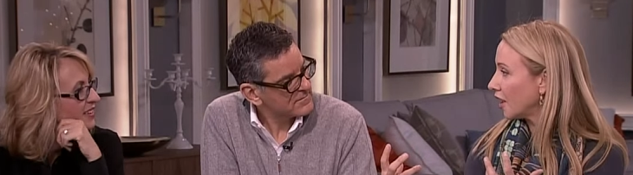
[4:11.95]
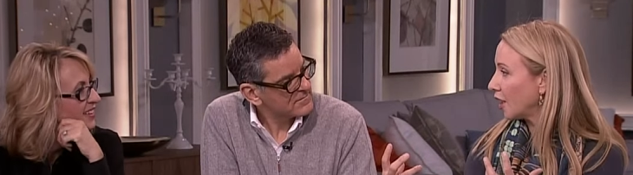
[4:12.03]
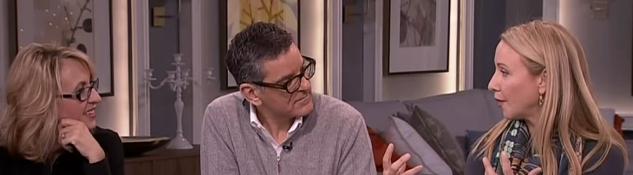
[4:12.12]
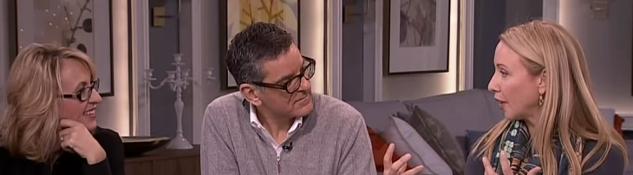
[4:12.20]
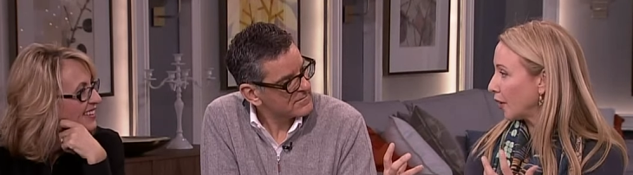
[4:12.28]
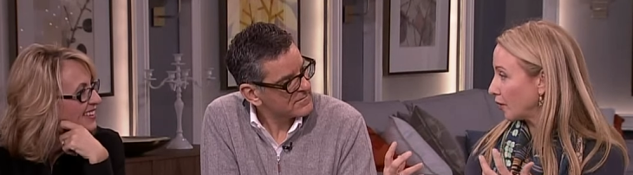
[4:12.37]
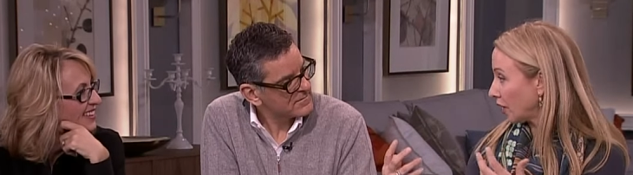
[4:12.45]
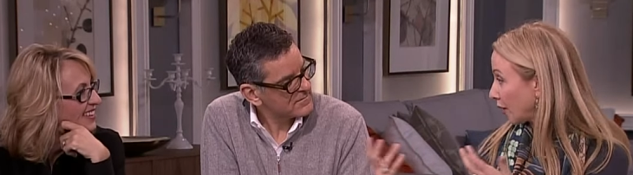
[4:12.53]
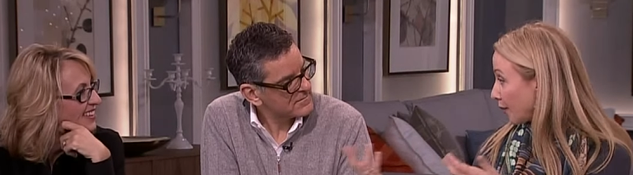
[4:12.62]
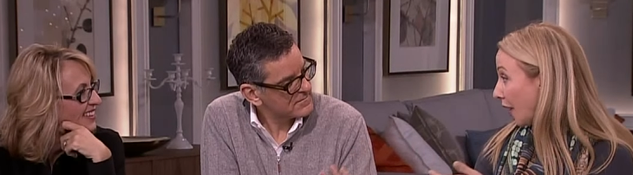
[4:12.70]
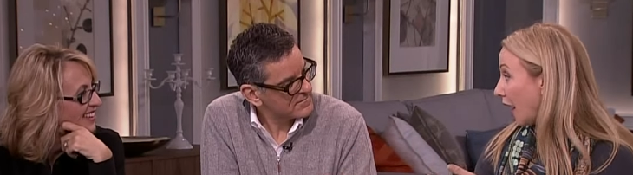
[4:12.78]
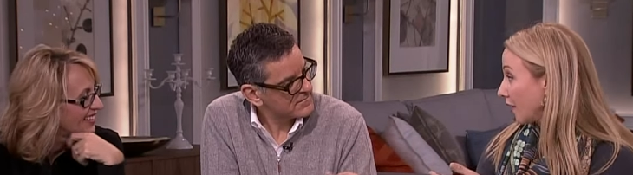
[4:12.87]
Speaker 1: about a
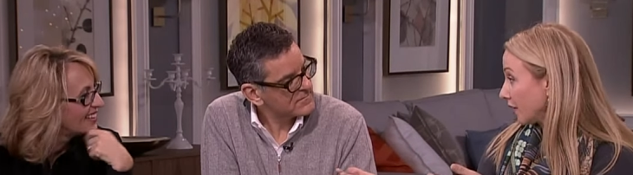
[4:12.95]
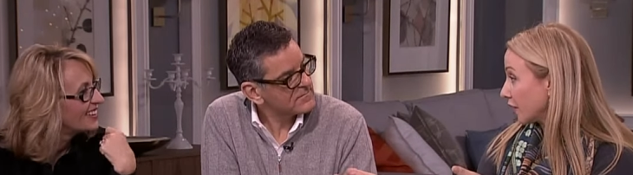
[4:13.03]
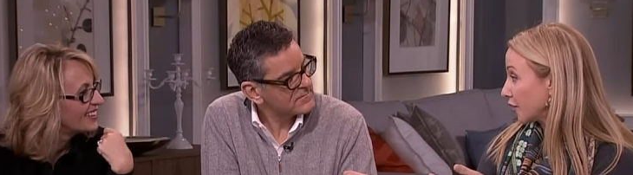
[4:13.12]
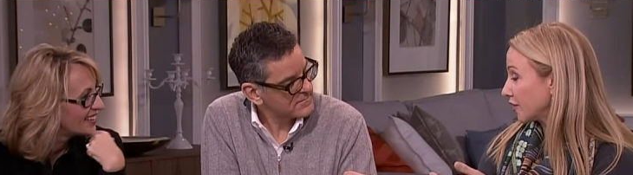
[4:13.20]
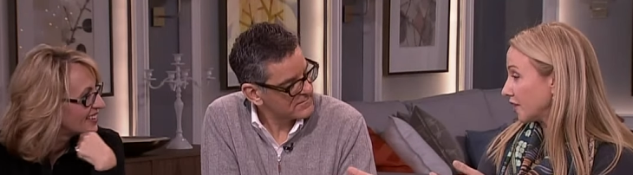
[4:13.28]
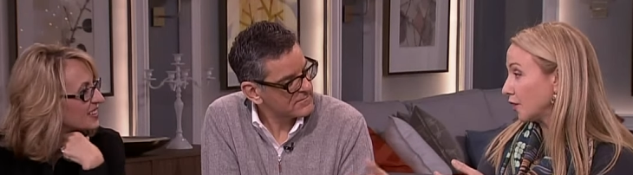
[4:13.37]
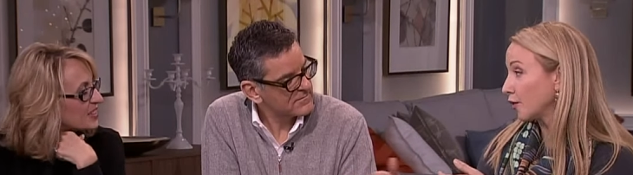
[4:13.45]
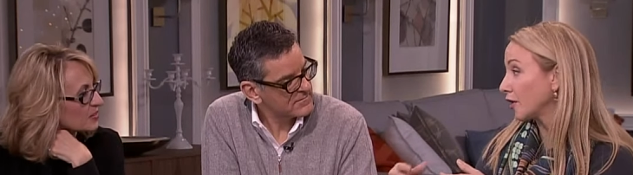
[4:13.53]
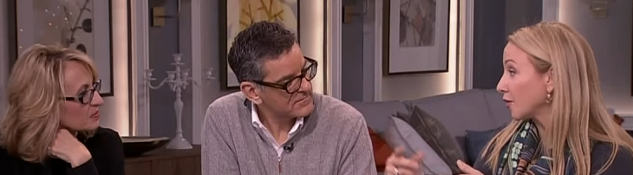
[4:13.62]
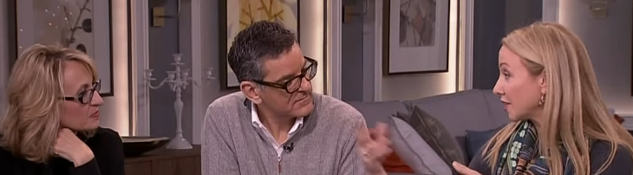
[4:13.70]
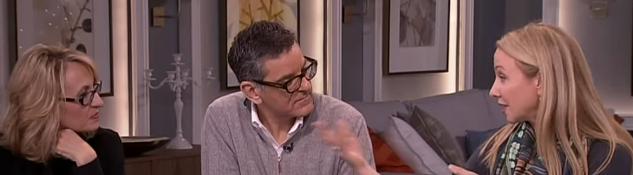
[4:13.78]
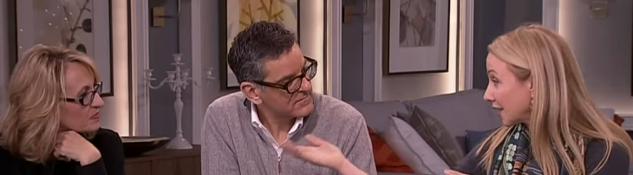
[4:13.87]
palette that you're seeing,
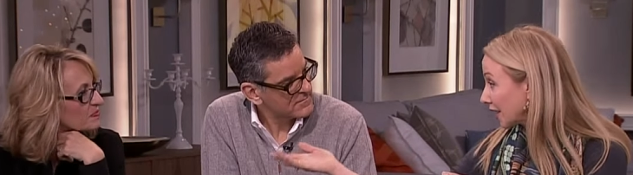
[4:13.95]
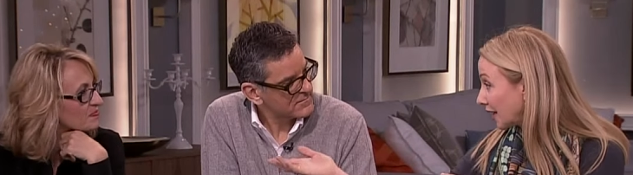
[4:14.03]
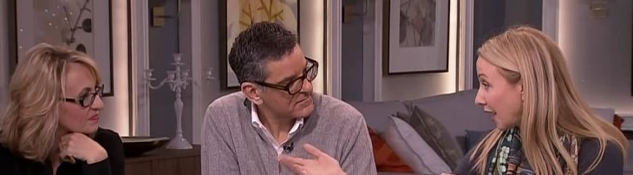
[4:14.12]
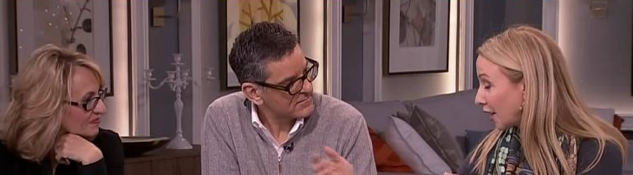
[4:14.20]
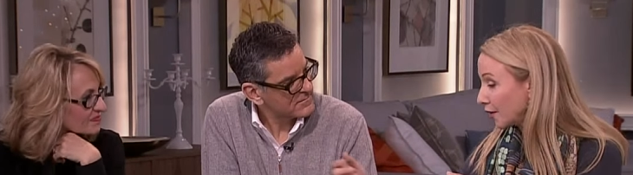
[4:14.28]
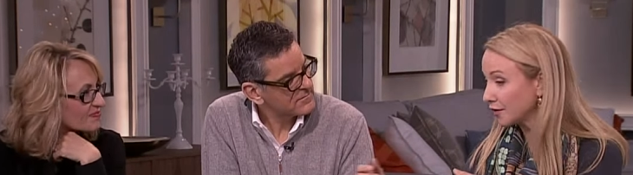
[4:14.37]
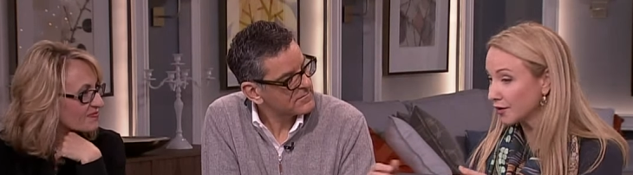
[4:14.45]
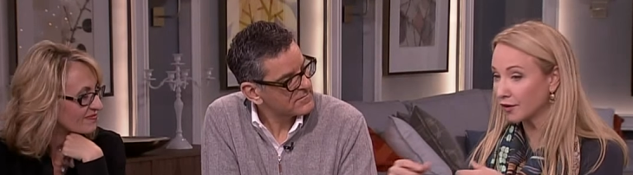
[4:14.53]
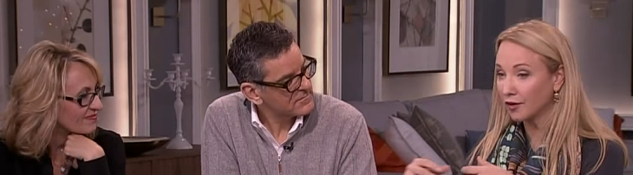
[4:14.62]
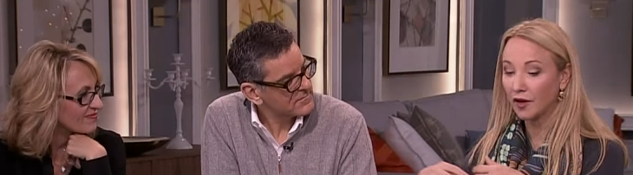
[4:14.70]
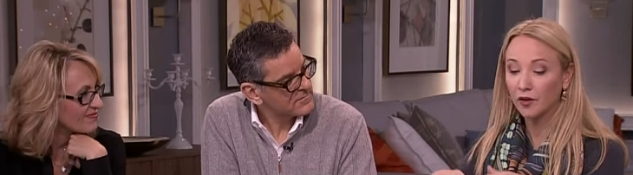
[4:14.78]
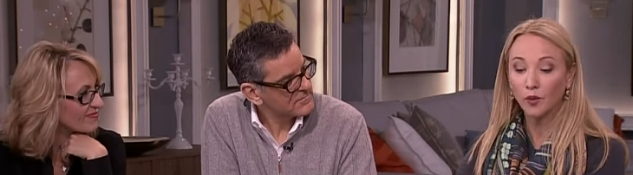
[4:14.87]
whether it's in the clouds
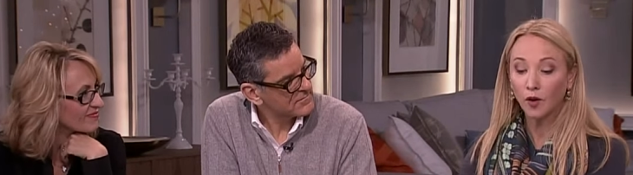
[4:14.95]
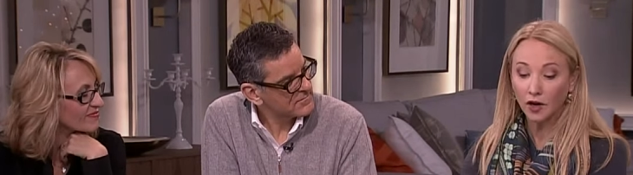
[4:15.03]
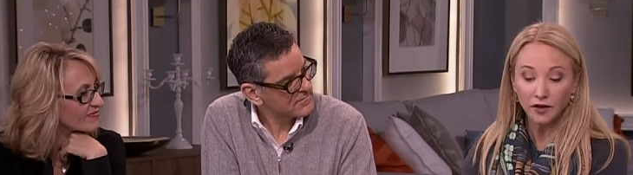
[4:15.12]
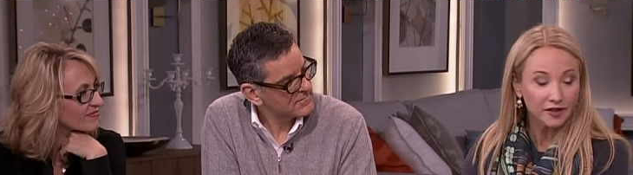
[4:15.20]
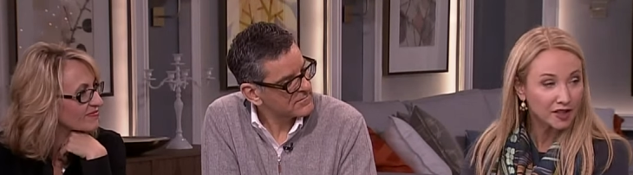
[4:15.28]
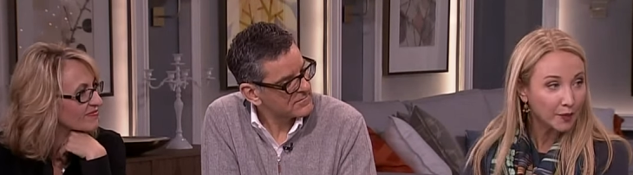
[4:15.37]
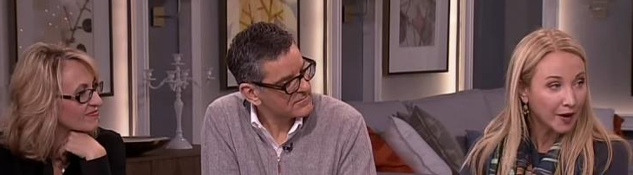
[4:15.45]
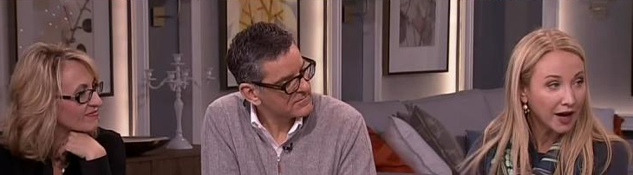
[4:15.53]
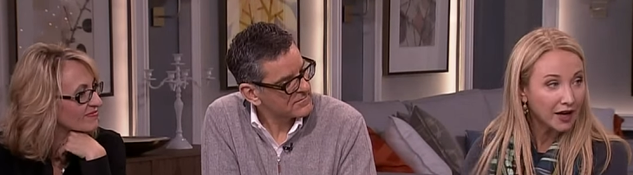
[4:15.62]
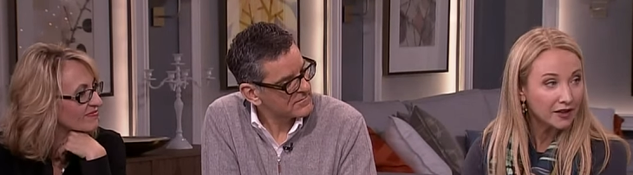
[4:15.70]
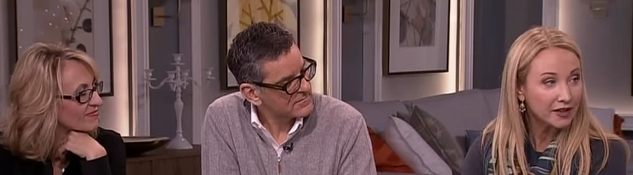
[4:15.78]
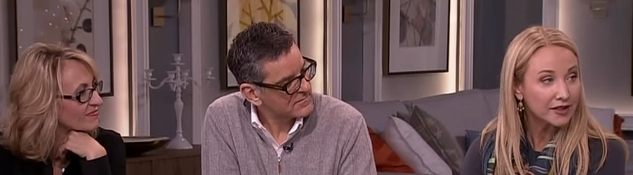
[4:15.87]
or on the walls in a
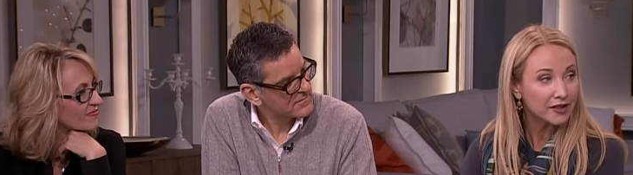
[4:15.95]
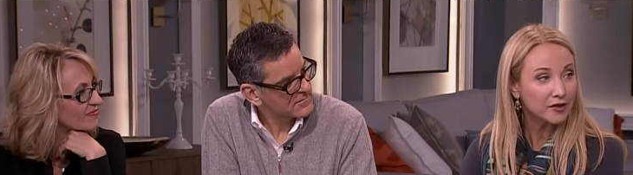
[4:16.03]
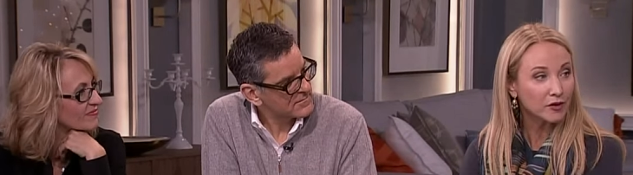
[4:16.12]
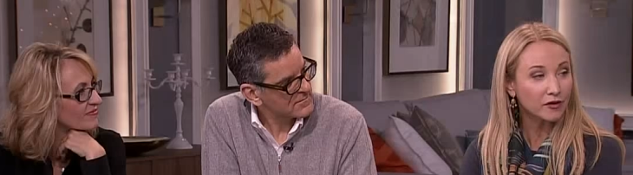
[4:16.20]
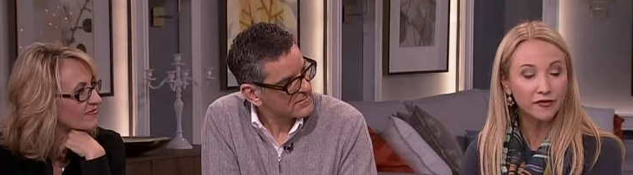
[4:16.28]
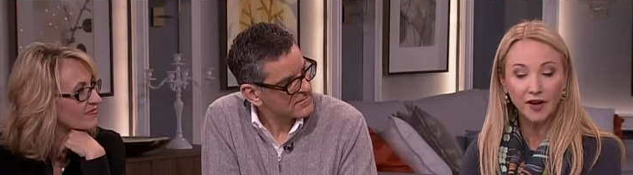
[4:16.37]
palace, or mm -hmm.